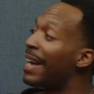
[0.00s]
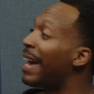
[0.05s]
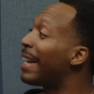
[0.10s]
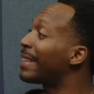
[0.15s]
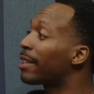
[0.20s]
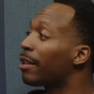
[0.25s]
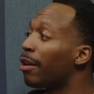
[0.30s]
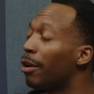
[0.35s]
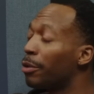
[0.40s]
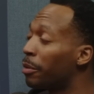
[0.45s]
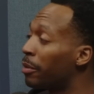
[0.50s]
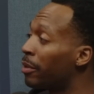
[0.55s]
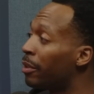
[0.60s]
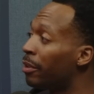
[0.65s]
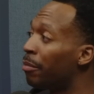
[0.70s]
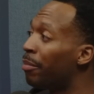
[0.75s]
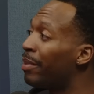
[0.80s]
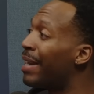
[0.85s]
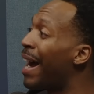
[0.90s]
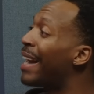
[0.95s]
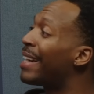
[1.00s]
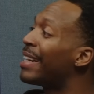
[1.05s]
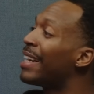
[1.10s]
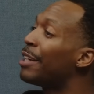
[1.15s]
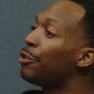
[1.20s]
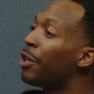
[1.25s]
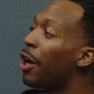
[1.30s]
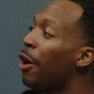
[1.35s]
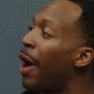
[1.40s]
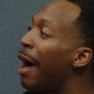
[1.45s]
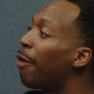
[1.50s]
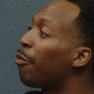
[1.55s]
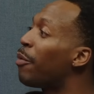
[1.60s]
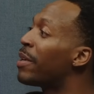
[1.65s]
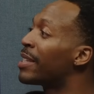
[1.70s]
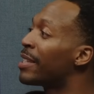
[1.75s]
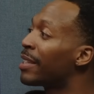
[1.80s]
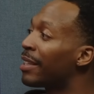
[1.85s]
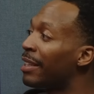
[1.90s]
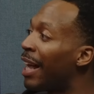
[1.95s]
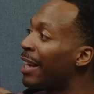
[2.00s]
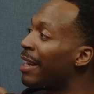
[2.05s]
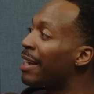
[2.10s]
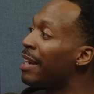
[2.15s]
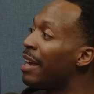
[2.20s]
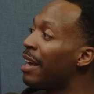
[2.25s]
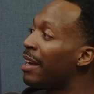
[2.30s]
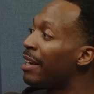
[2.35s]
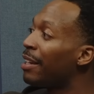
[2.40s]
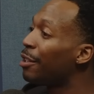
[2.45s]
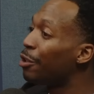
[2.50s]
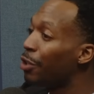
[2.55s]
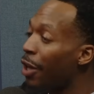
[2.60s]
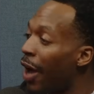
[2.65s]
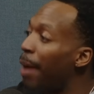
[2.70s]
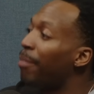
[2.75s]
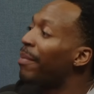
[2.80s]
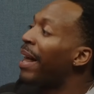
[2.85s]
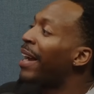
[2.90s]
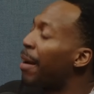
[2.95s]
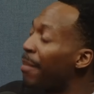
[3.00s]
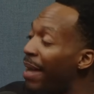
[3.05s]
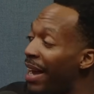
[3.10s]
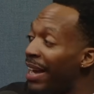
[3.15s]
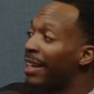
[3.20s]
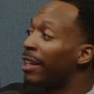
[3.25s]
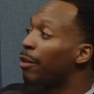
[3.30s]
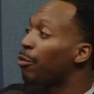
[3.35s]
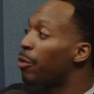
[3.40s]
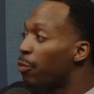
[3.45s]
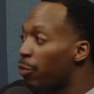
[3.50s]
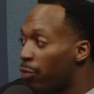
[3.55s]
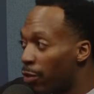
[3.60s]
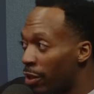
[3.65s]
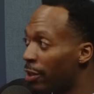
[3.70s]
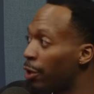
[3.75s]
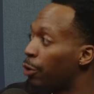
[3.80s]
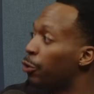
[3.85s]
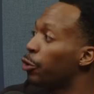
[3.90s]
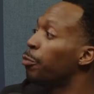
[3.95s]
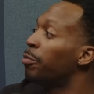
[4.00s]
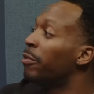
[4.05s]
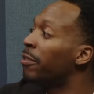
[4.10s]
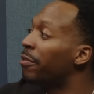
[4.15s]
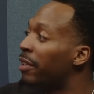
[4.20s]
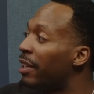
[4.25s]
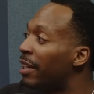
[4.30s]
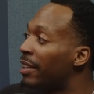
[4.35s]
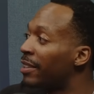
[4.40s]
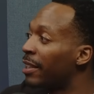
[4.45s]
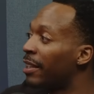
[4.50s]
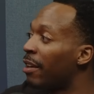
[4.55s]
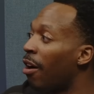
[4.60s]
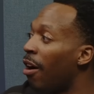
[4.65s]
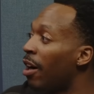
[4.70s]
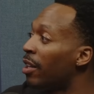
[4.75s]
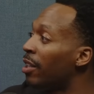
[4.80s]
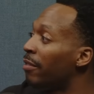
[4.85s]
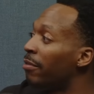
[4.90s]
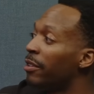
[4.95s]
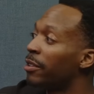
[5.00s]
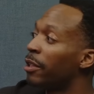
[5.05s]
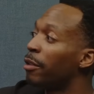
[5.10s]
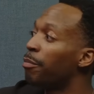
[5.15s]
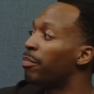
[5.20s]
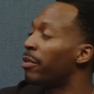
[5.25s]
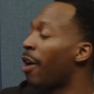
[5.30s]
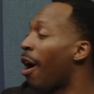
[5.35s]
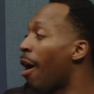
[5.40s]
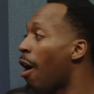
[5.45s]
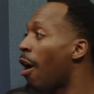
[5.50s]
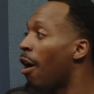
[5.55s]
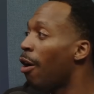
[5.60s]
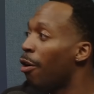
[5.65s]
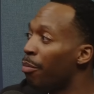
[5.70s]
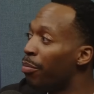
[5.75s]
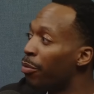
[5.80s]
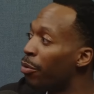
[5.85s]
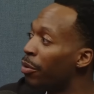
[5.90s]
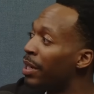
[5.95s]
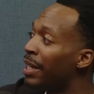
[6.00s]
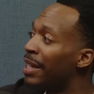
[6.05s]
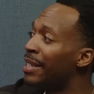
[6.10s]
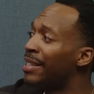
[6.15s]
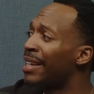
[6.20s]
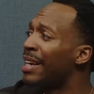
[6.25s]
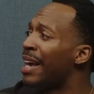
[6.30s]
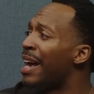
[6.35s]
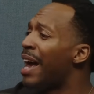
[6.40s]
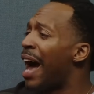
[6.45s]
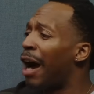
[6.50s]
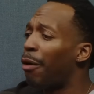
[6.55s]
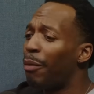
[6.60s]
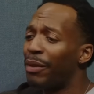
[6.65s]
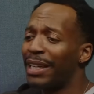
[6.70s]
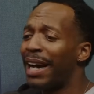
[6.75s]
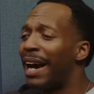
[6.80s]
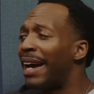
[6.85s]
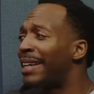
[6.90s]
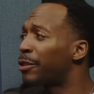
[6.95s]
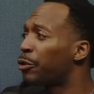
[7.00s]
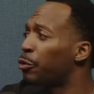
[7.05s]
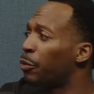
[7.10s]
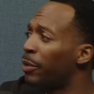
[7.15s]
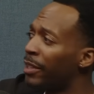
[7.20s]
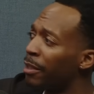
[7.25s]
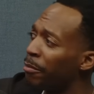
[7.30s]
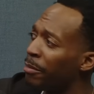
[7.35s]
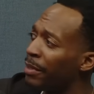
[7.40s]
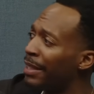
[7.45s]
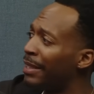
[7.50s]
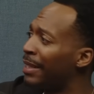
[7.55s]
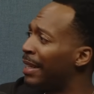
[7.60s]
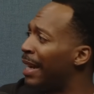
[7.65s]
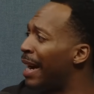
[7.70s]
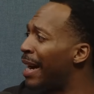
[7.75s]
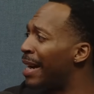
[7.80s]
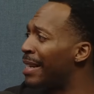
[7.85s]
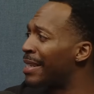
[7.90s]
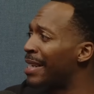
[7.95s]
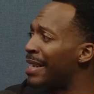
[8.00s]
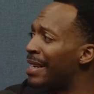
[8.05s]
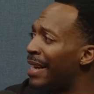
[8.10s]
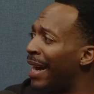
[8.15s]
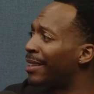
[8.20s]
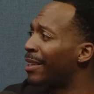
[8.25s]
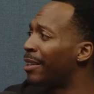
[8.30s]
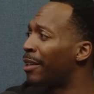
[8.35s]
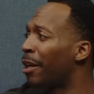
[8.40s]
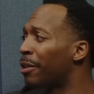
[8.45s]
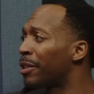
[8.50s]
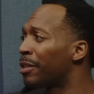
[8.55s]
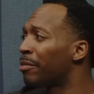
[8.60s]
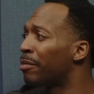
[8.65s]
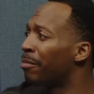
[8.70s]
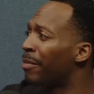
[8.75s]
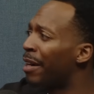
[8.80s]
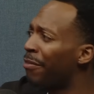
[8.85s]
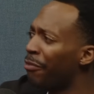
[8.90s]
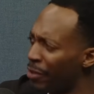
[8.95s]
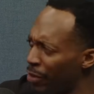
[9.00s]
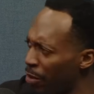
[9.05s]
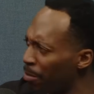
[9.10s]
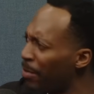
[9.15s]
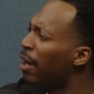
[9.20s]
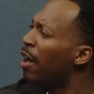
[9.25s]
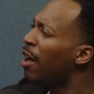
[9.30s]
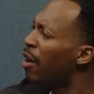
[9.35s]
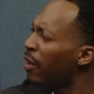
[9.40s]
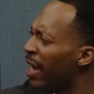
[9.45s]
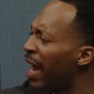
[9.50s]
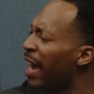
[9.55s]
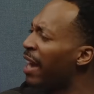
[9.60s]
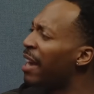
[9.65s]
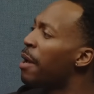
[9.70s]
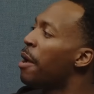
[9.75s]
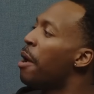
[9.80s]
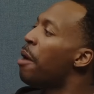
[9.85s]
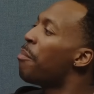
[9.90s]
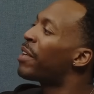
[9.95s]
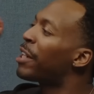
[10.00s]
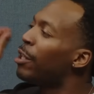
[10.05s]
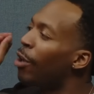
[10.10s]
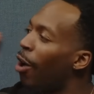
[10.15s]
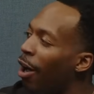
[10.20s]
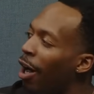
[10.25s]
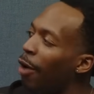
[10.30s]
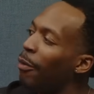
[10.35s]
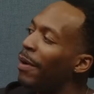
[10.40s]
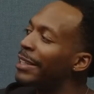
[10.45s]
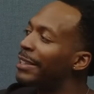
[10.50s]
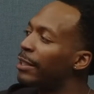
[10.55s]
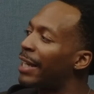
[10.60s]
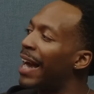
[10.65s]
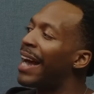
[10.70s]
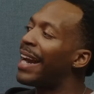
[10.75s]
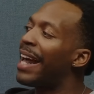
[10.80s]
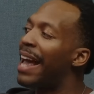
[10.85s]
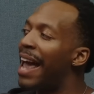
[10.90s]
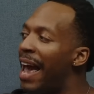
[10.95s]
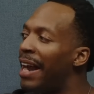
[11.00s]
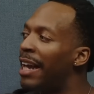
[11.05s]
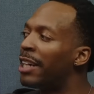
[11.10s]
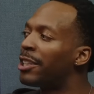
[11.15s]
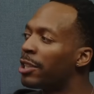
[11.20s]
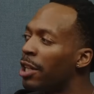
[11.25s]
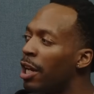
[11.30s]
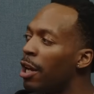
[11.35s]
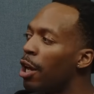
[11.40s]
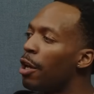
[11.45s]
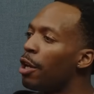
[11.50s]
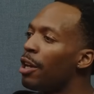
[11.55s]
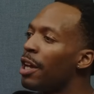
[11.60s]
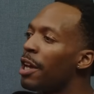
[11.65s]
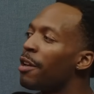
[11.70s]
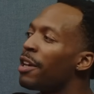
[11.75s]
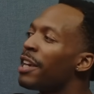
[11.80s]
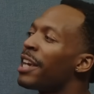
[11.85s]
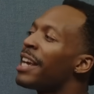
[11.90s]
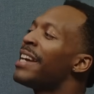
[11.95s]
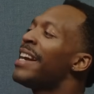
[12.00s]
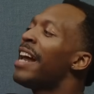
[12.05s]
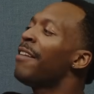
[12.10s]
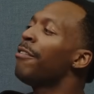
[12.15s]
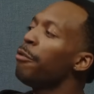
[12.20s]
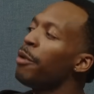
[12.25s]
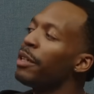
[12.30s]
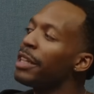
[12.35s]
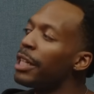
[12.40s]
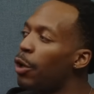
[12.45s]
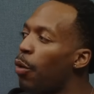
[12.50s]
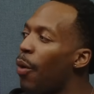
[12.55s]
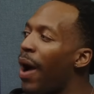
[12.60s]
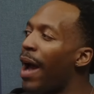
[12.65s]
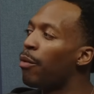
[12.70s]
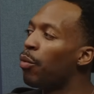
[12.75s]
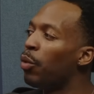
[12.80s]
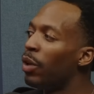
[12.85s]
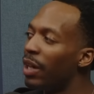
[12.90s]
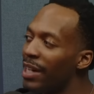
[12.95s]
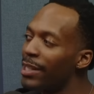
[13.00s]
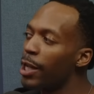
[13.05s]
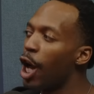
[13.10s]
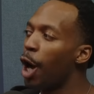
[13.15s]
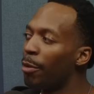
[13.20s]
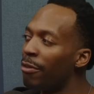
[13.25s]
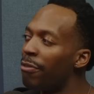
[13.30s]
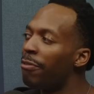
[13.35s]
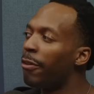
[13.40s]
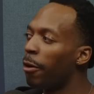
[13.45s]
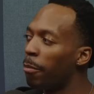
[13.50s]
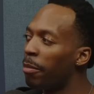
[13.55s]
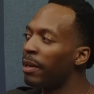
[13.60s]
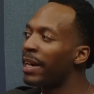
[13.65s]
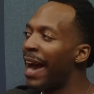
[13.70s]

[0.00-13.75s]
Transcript: as close with him, but I didn't, I wasn't gonna I'm hanging around. There's a group of us, and all of us are homeboys. And I went to high school with some of these guys, and he got to know some of my friends. So I'm like, okay. But he always kind of had he never really quite was homophobic